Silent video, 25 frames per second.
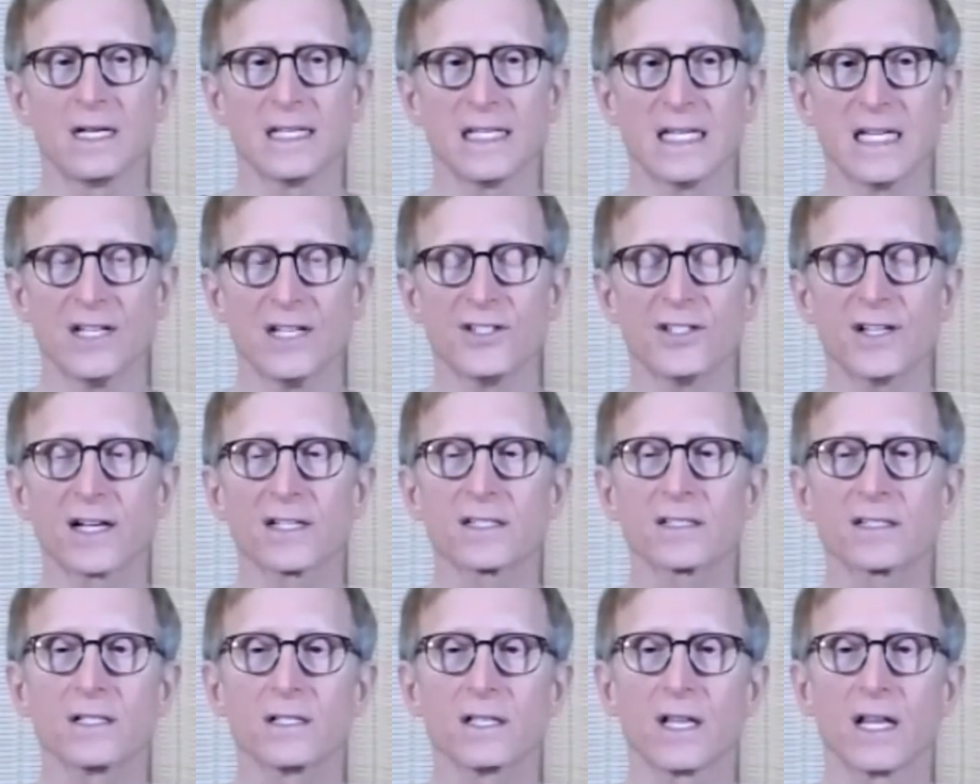Each
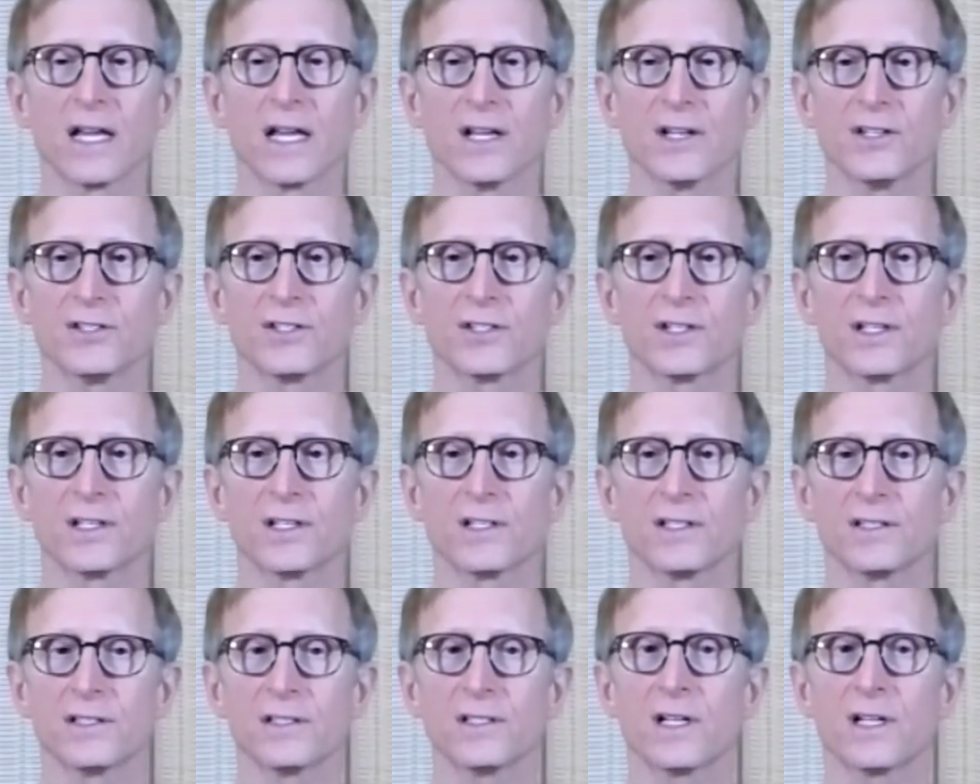
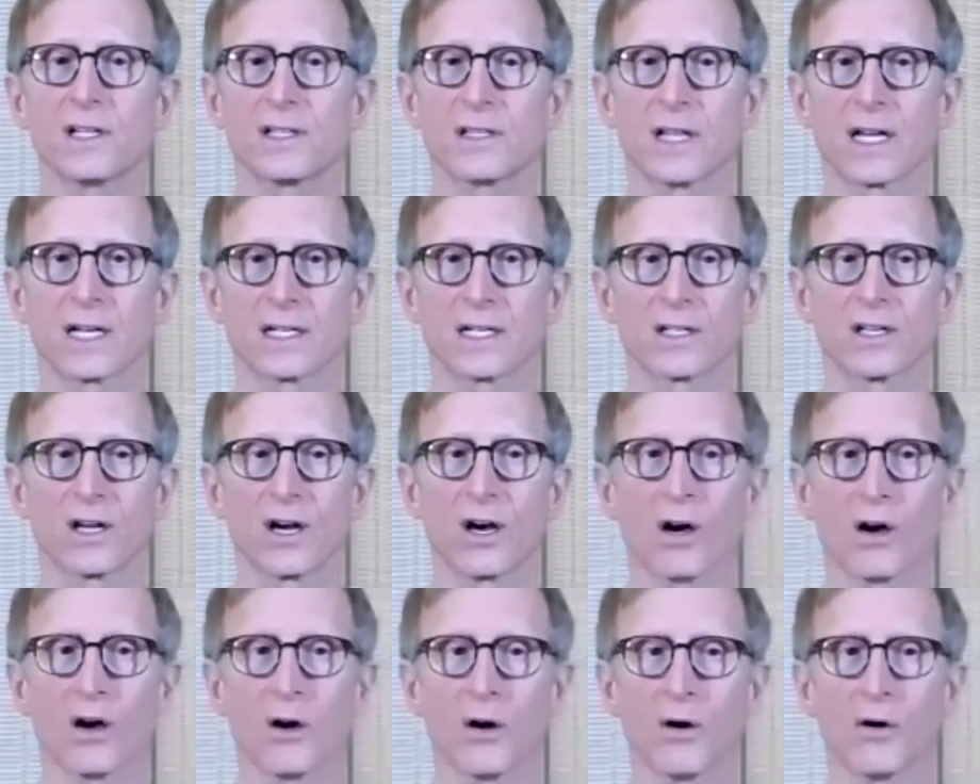exhalation, let
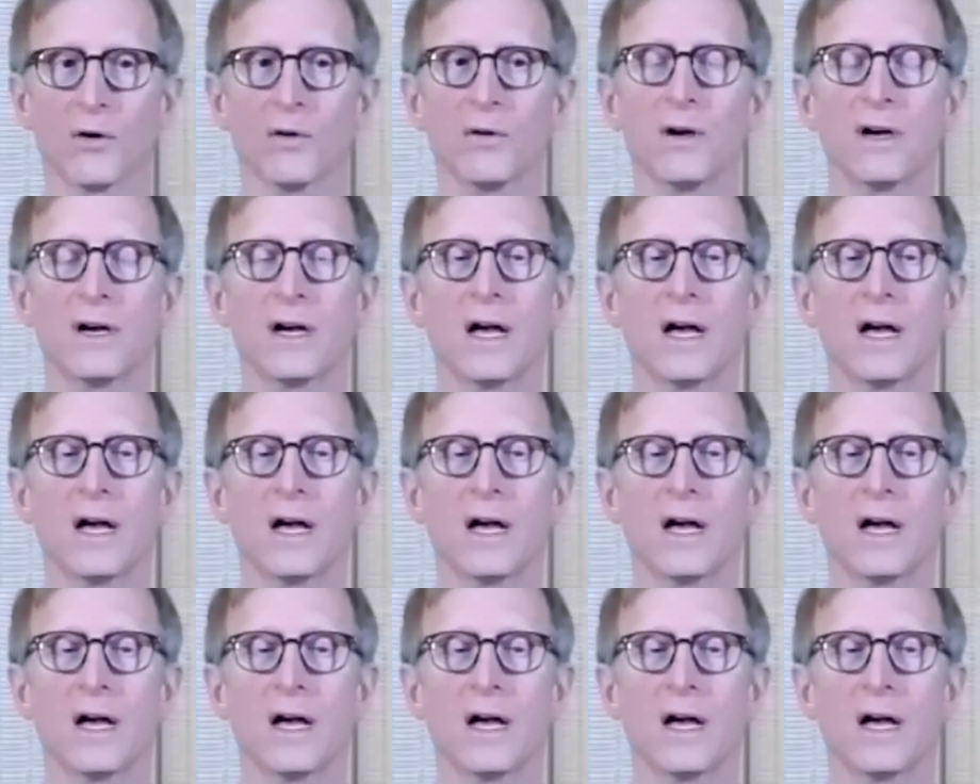go